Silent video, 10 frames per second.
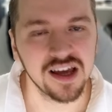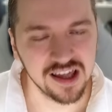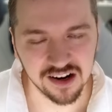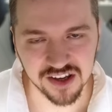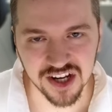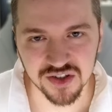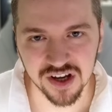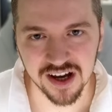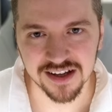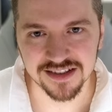and I'll catch you
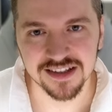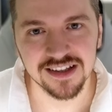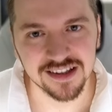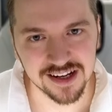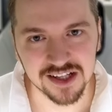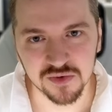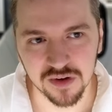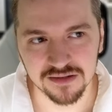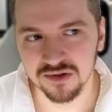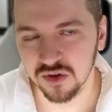guys in the next
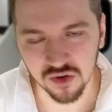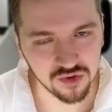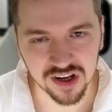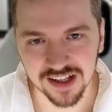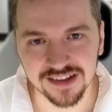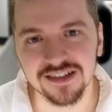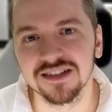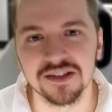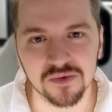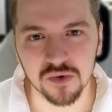one. So don't forget,
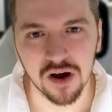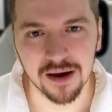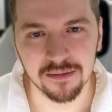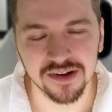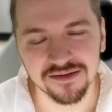subscribe.